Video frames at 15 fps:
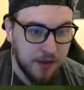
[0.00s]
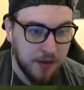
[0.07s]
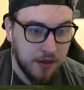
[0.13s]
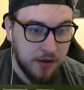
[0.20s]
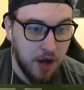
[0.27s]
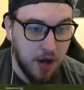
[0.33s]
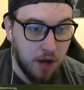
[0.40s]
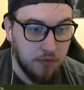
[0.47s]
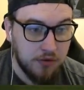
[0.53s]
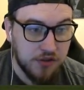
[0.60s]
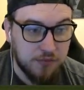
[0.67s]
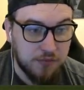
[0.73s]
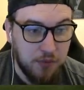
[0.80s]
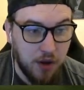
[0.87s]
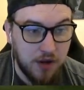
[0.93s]
No
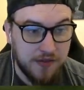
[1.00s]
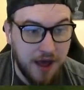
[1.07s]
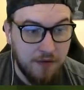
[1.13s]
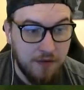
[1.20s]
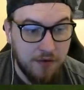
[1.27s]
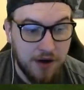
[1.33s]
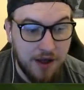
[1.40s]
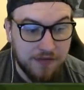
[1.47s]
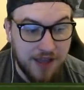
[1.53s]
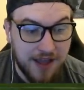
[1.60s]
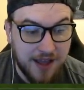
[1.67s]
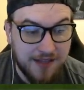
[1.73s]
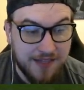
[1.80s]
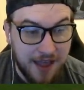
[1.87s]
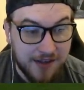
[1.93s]
one's spotted that run, have
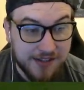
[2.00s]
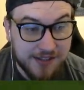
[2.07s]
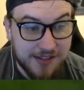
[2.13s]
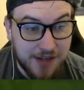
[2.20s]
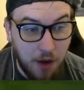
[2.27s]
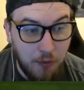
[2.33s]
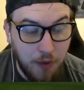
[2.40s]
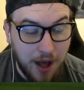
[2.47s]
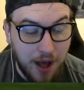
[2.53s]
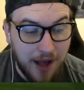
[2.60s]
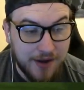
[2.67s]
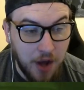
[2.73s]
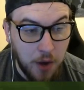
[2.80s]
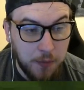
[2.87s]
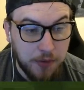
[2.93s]
they? They're so
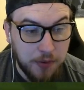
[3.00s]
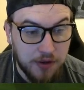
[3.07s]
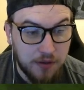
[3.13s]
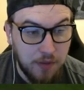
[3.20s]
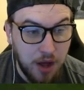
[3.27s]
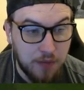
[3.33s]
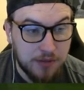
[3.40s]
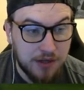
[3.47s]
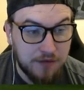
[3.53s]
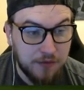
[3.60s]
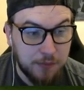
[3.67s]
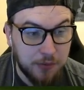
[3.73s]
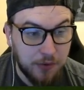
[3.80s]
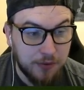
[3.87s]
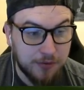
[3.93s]
wide open at the moment,
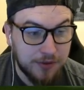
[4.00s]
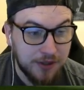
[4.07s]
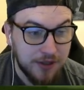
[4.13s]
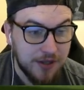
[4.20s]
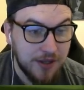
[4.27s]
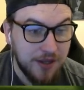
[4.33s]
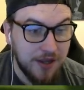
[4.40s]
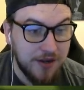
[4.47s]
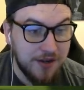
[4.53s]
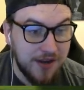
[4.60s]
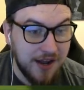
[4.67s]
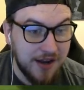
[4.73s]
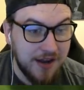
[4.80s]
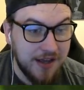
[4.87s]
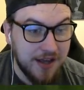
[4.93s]
Liverpool.
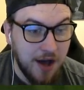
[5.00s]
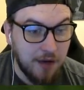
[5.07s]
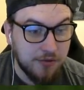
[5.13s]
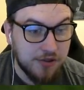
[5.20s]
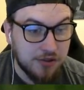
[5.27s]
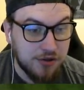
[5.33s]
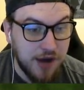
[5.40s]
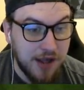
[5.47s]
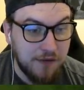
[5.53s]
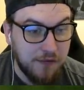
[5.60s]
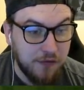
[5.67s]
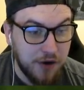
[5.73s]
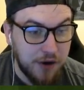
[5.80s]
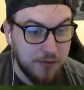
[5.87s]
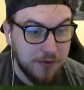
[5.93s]
Indeed, he goes straight
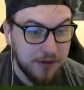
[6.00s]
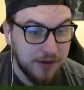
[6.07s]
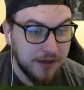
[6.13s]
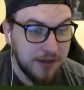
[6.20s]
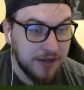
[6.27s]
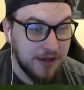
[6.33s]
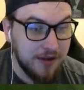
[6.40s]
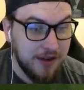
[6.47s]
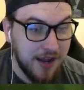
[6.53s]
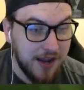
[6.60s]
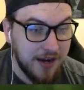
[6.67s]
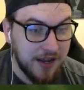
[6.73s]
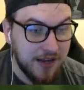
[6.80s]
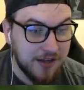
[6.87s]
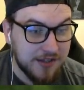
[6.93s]
through.
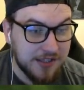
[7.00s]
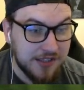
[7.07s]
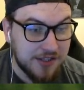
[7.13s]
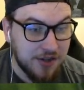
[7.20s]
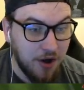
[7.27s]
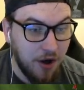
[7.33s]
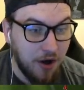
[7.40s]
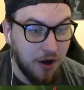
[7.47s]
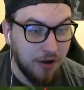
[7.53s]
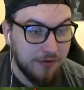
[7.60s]
Indeed, does he score?